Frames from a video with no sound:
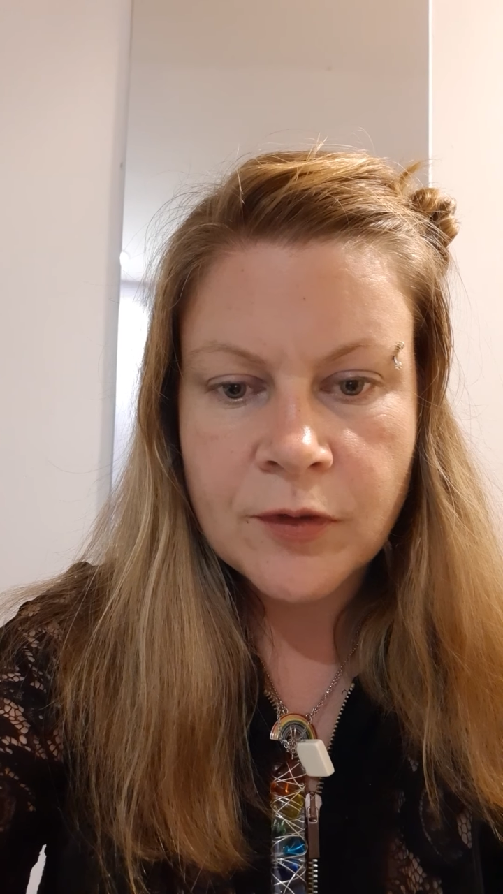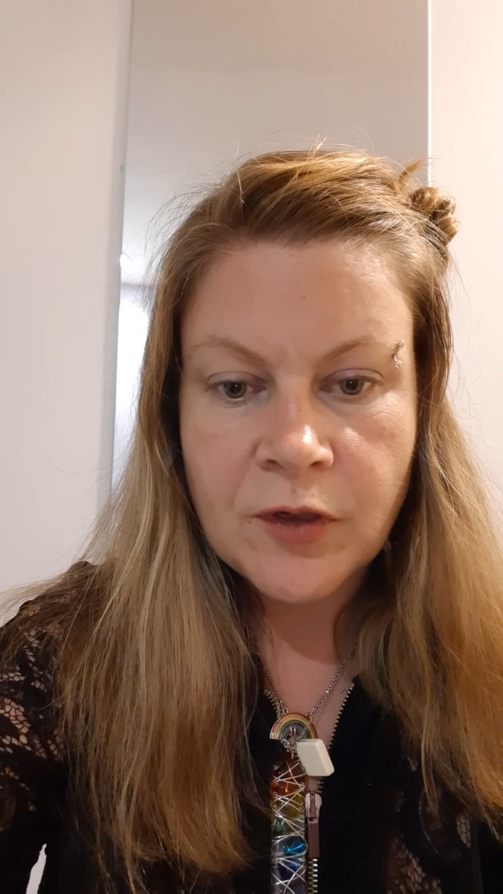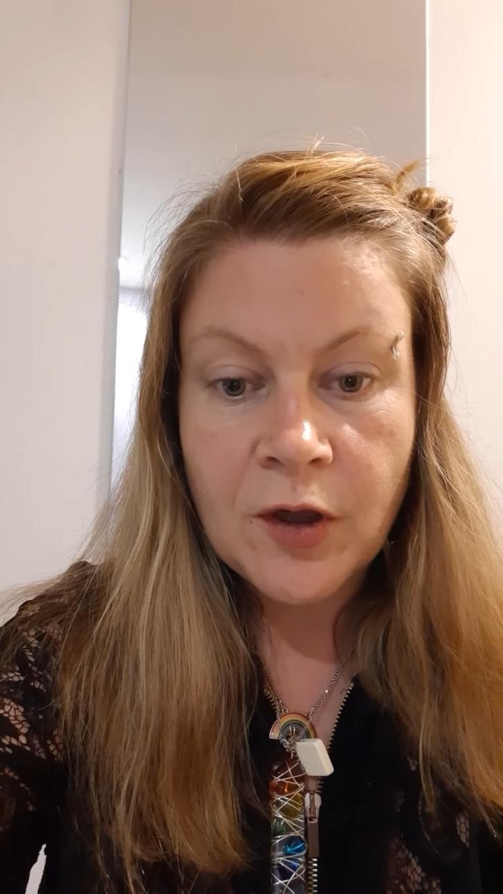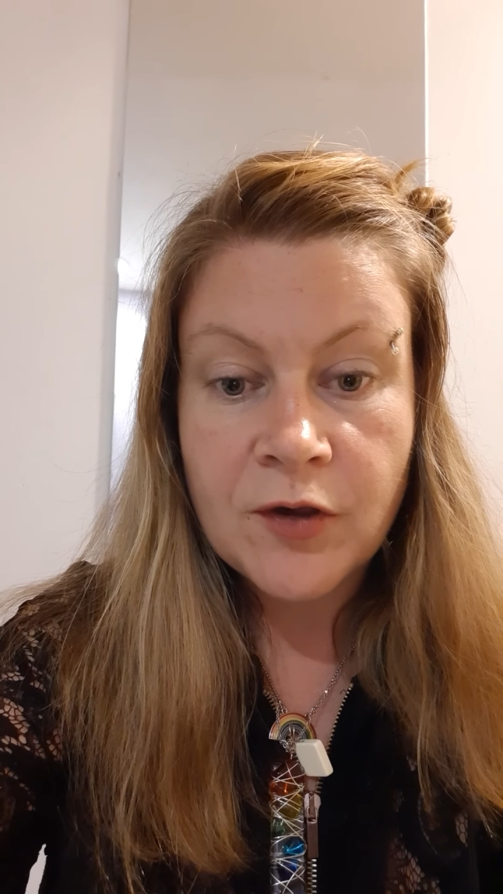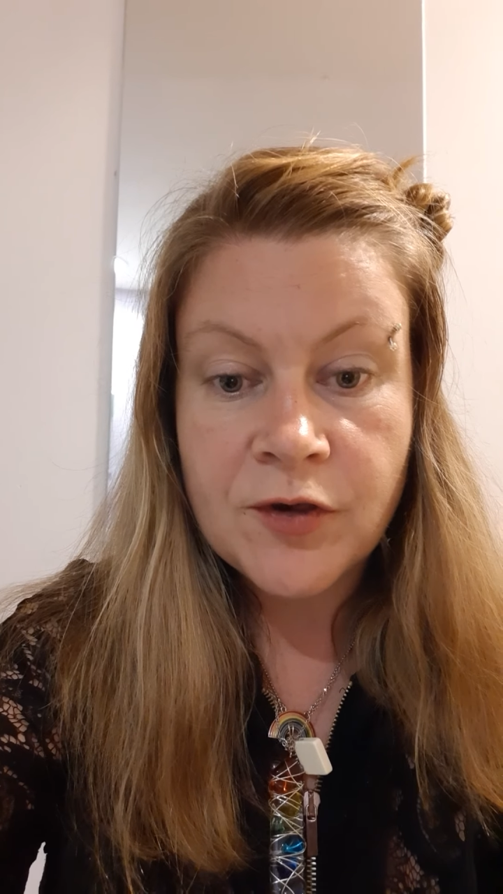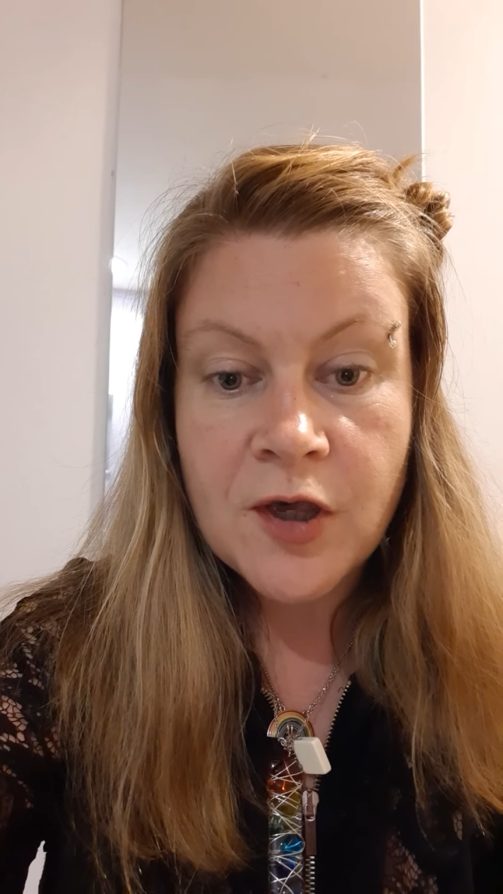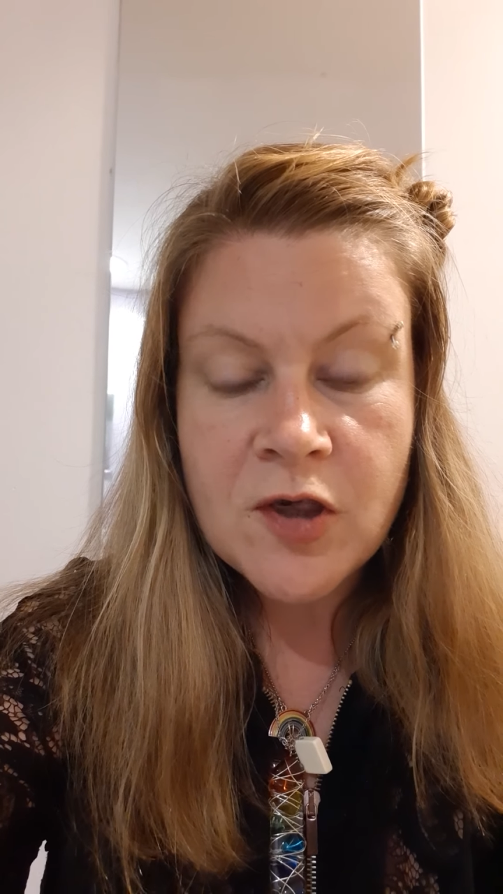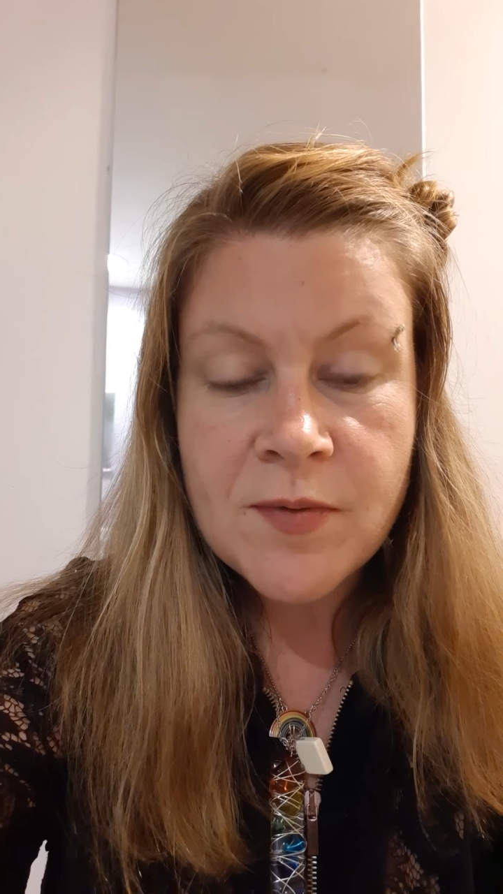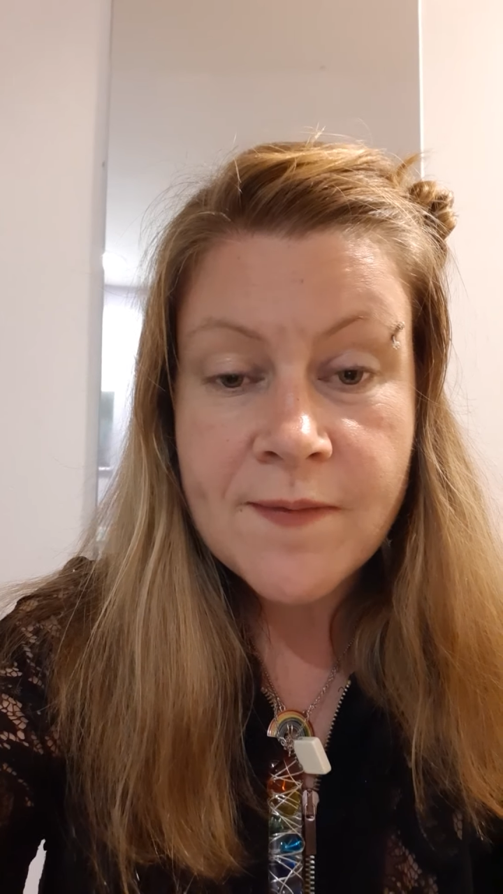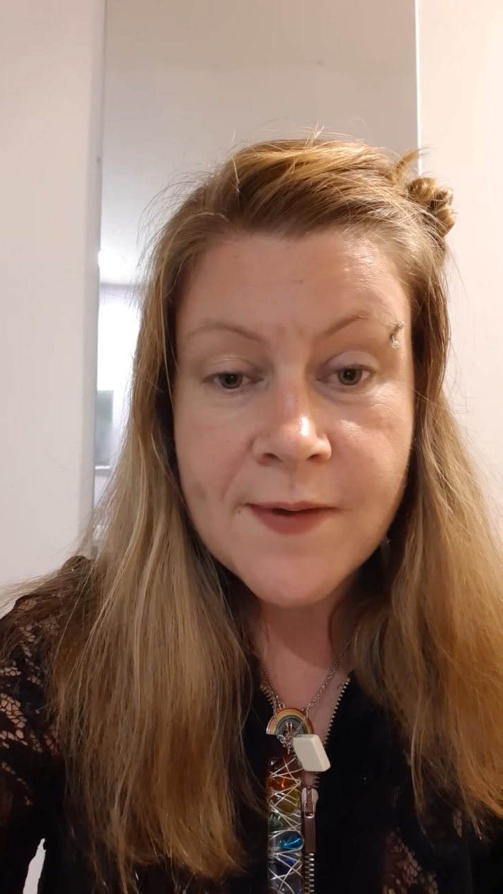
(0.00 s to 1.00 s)
So excuse
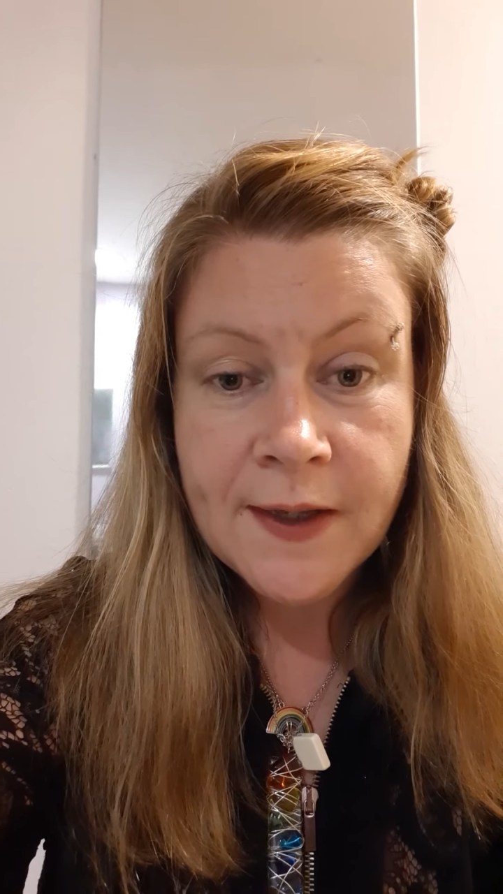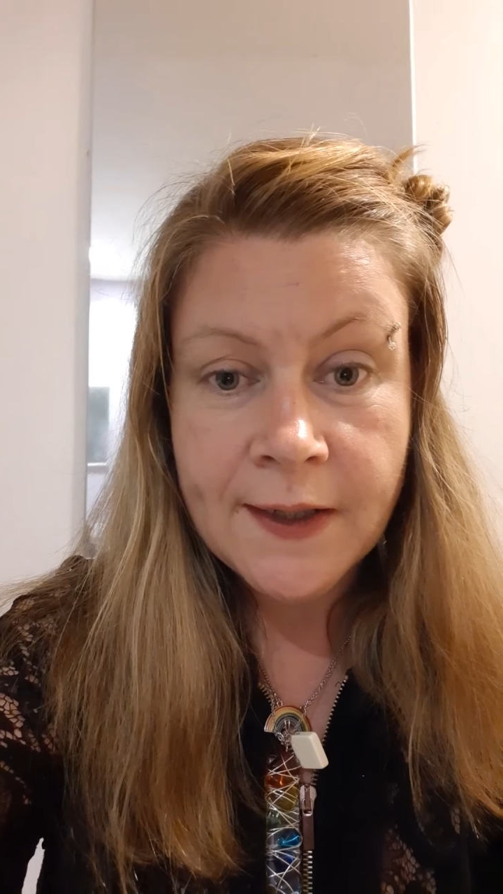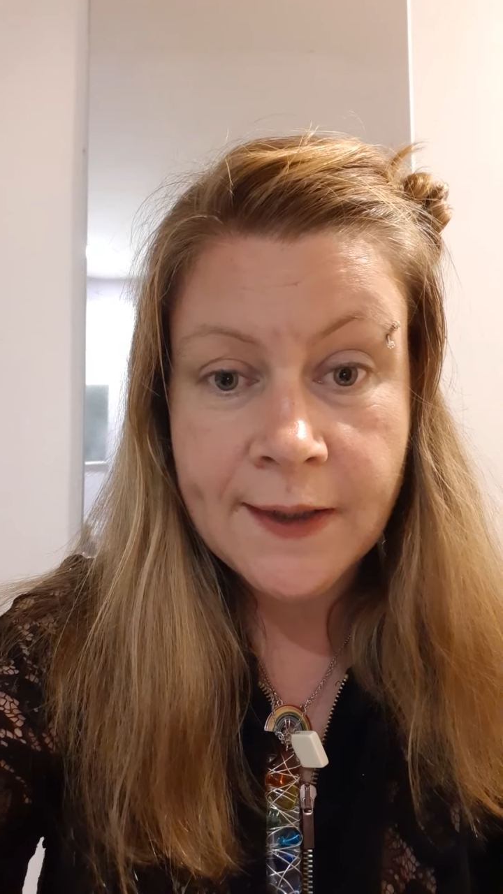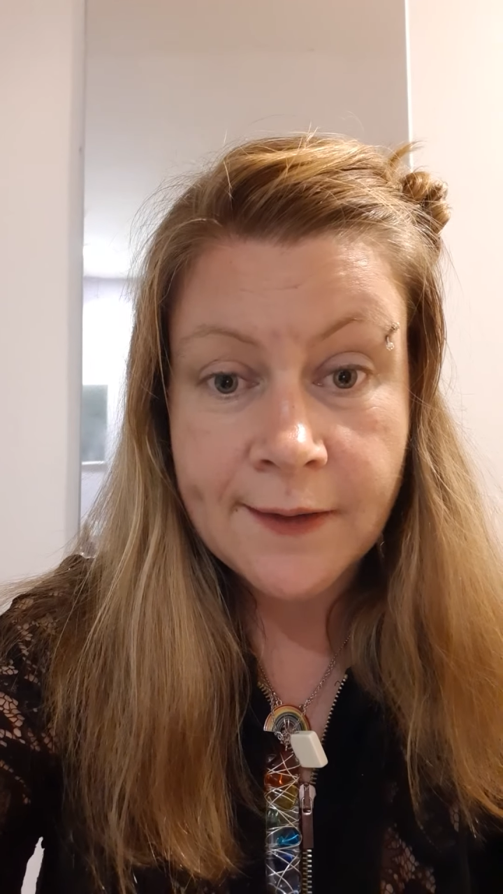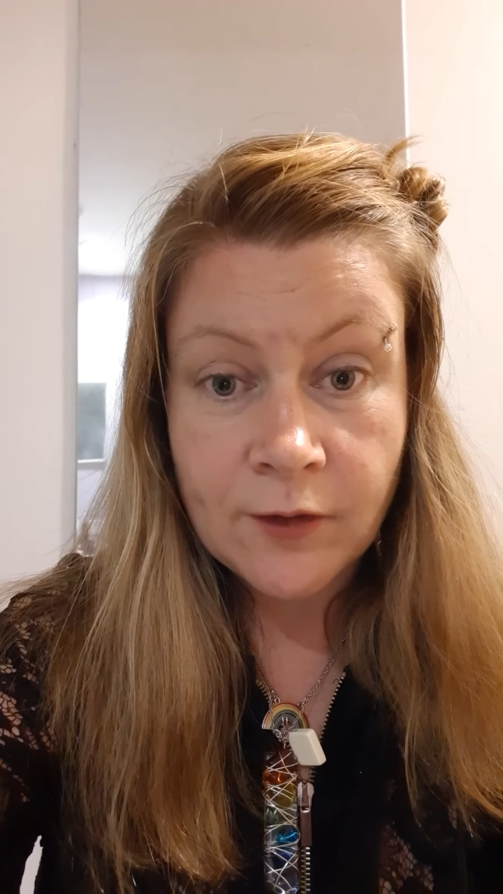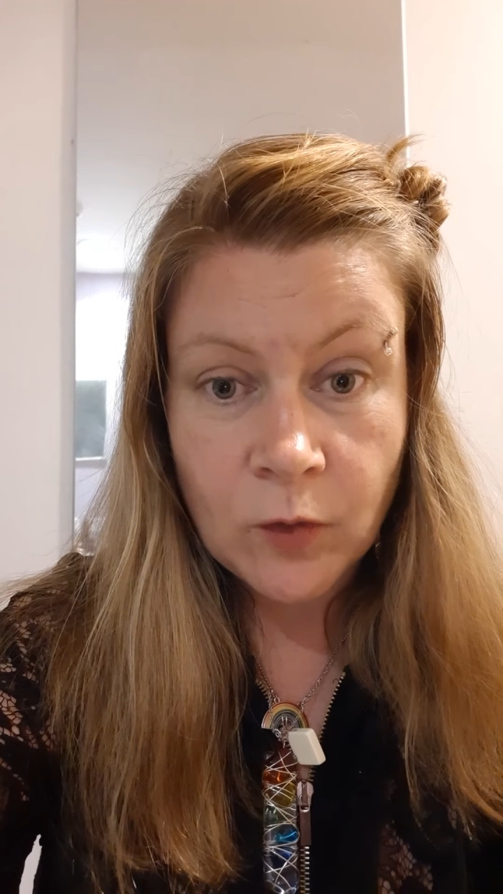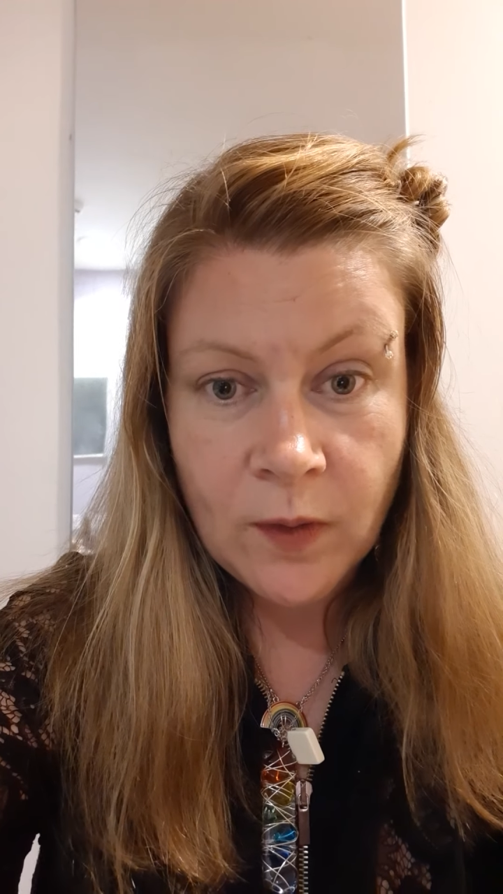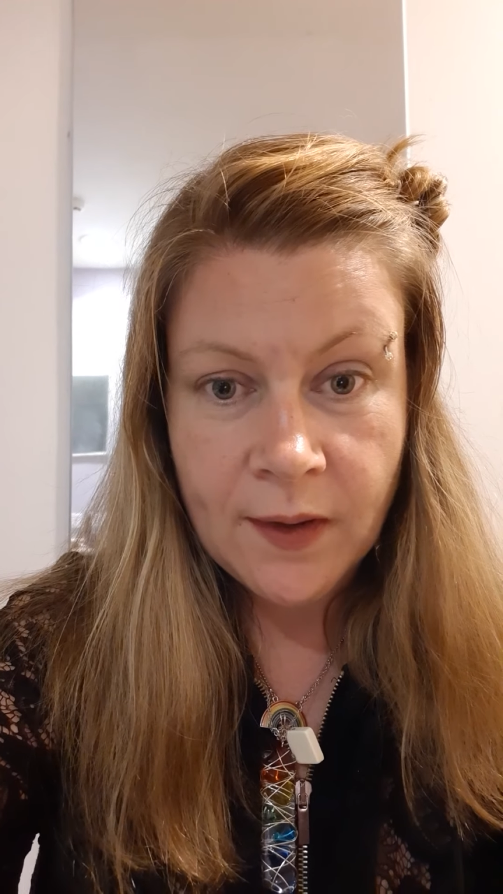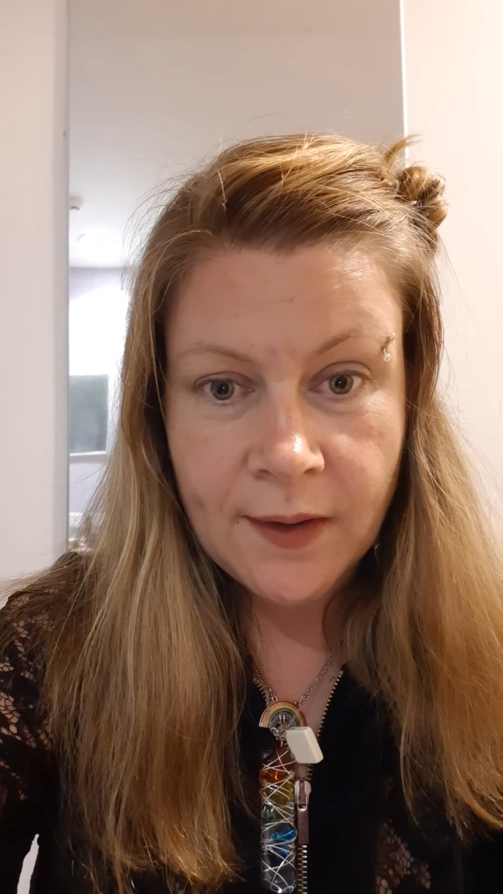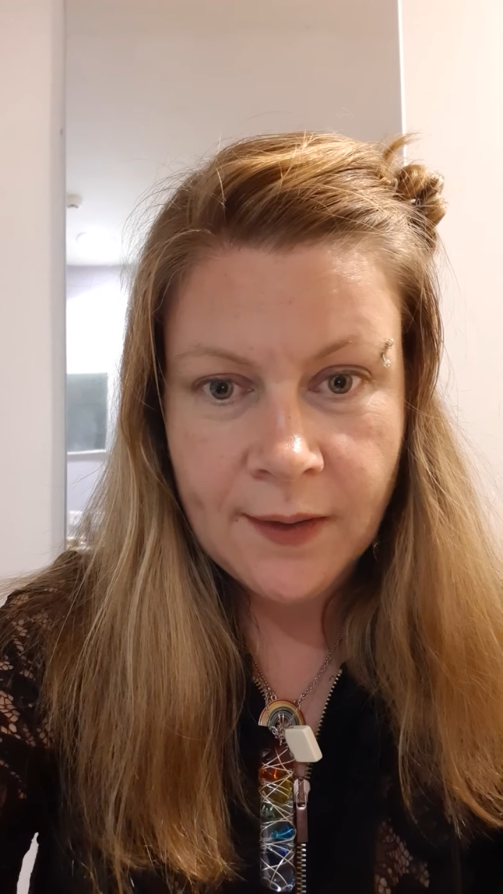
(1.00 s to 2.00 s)
me if you can hear
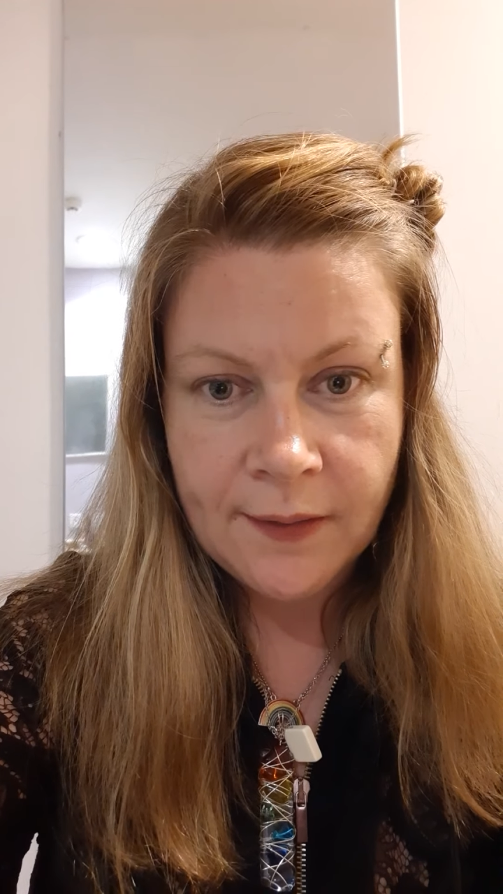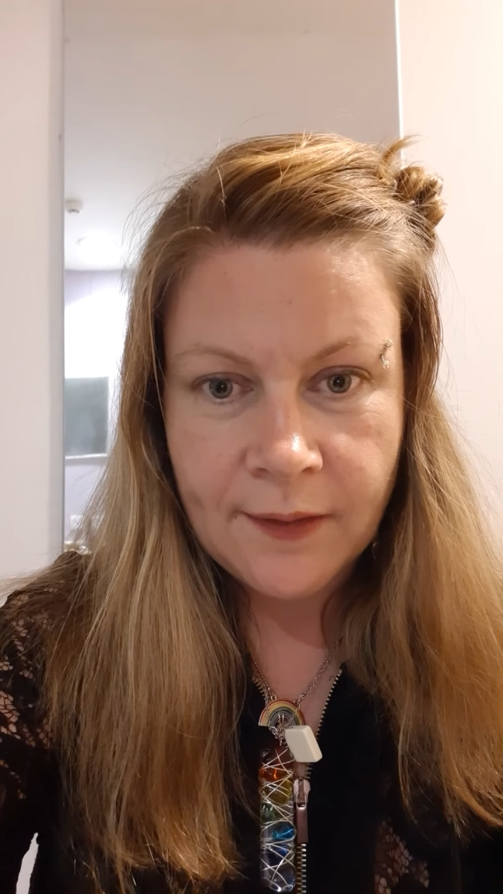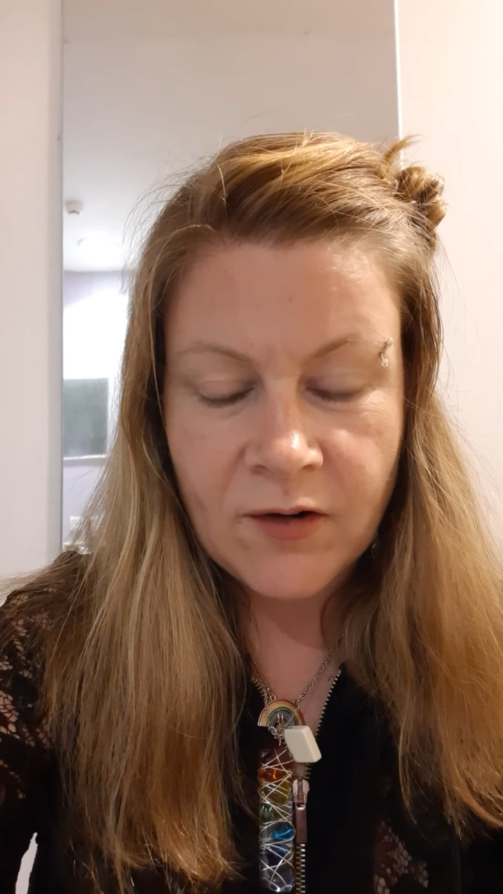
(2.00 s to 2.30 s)
squeaking.